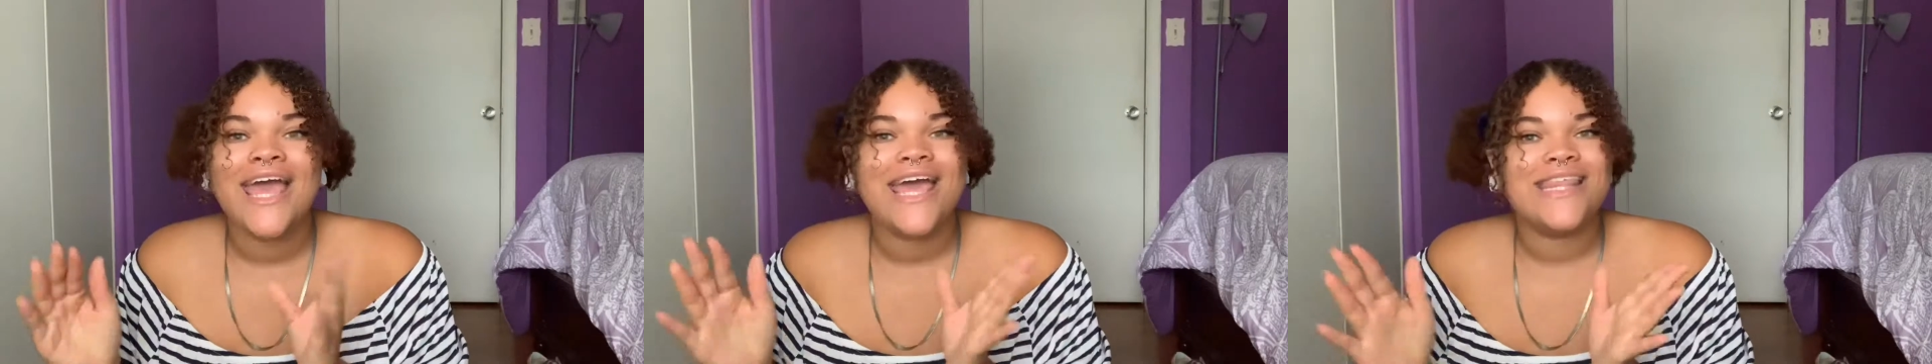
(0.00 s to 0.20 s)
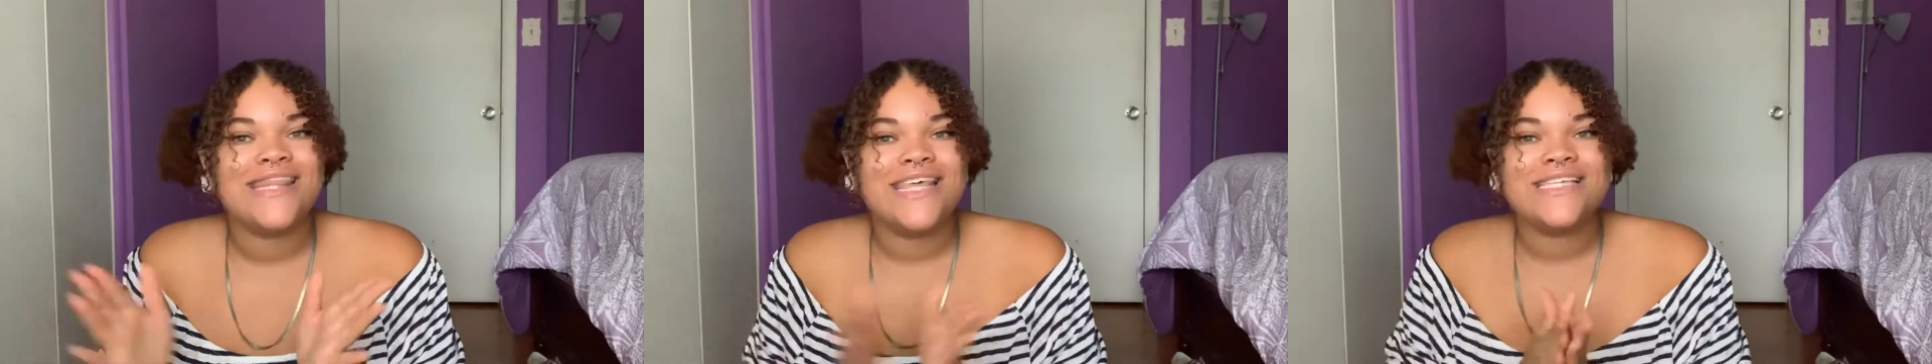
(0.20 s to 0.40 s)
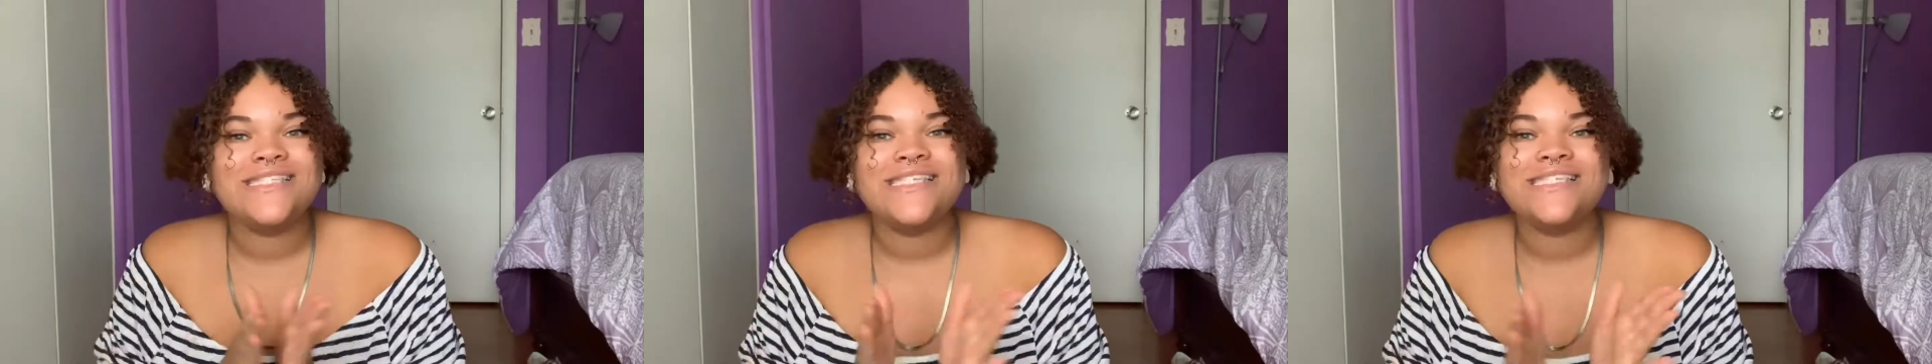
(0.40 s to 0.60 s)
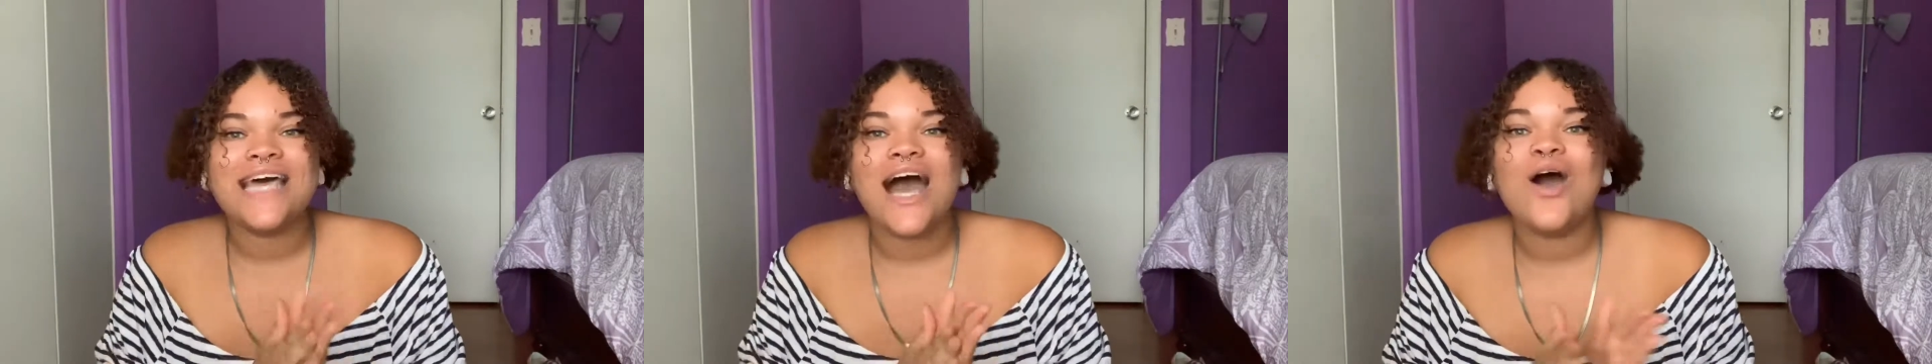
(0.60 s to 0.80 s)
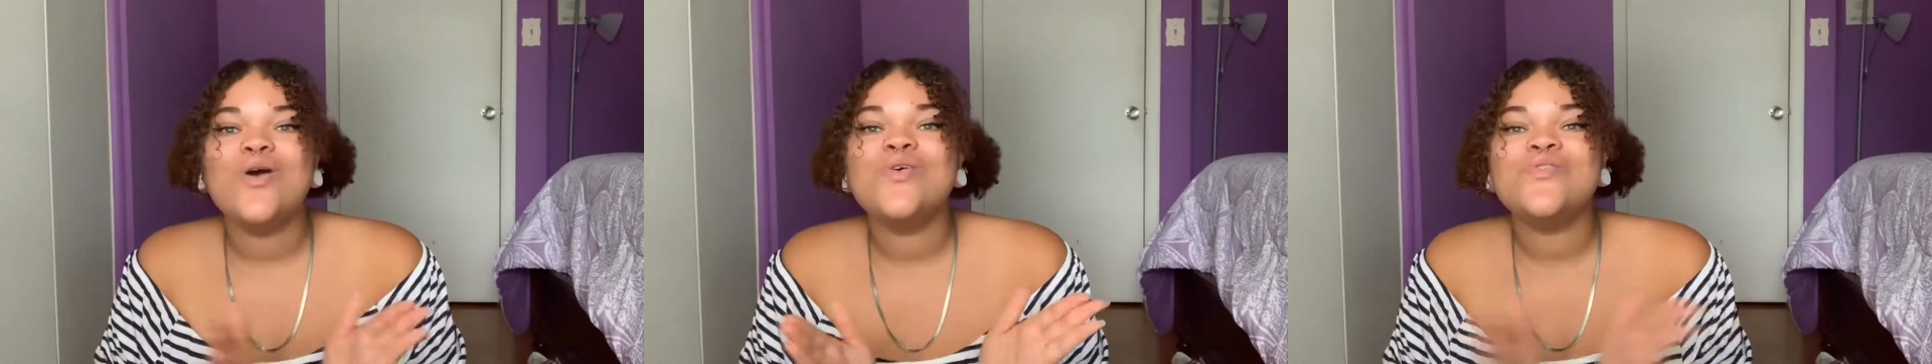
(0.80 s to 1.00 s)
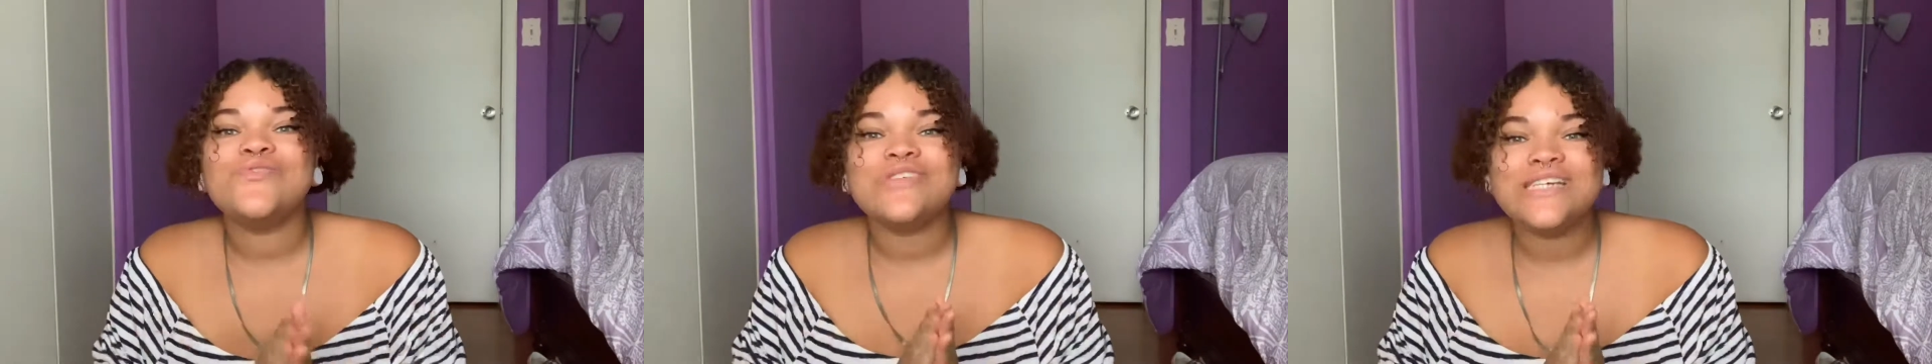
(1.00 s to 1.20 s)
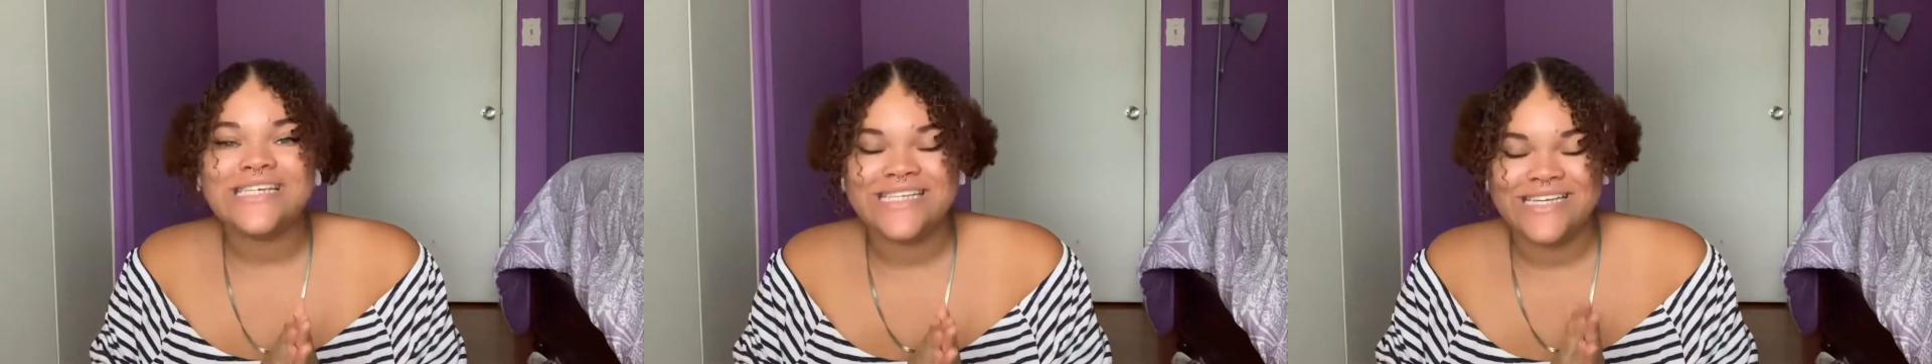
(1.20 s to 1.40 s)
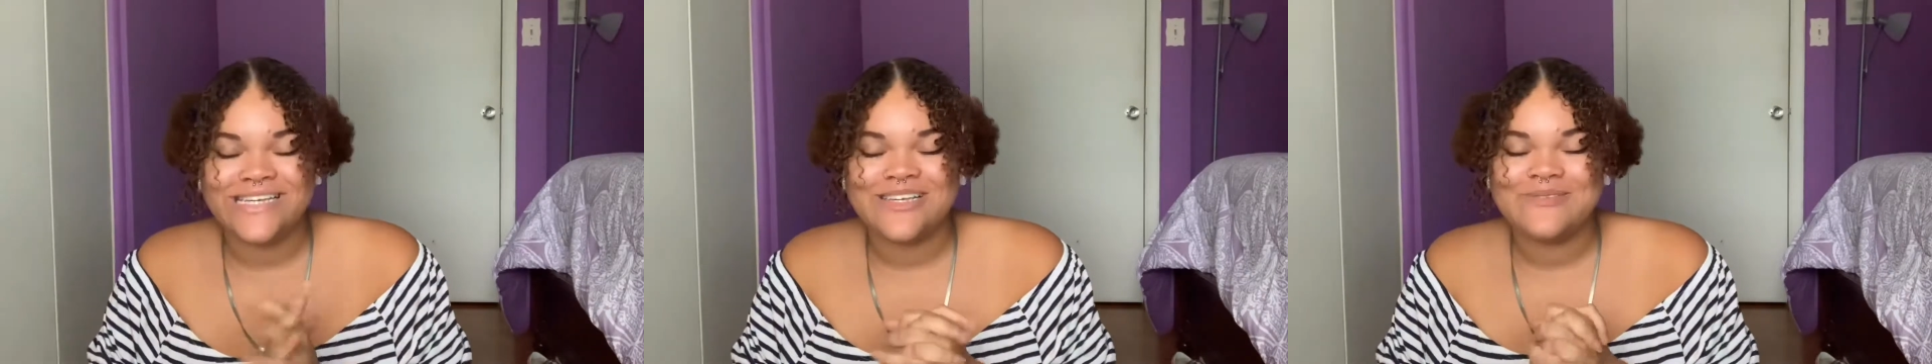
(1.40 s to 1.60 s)
And this is how
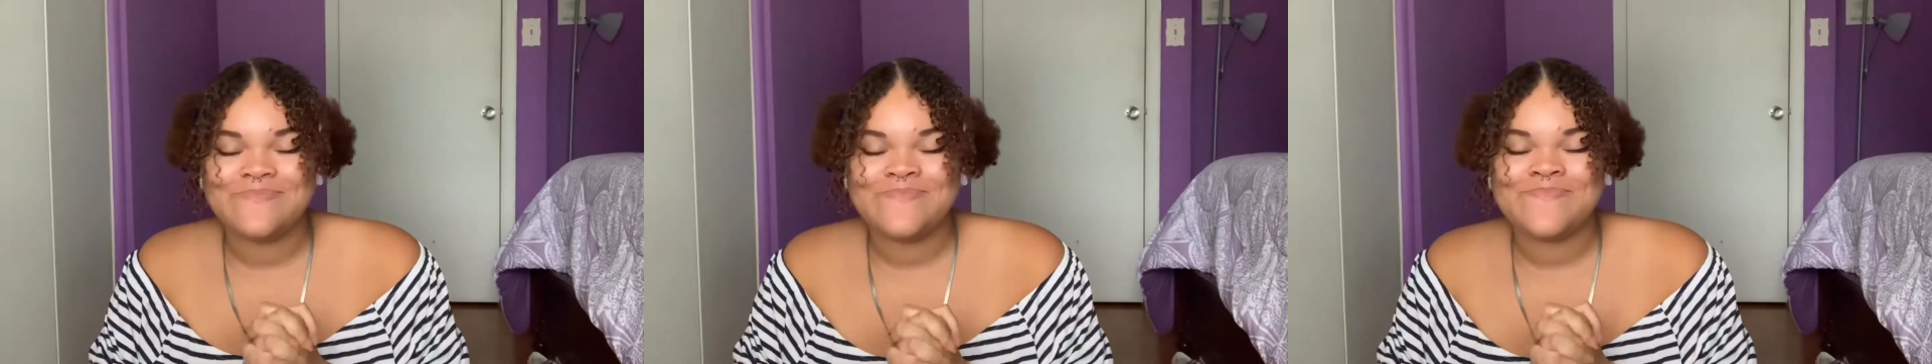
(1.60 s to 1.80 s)
greedy,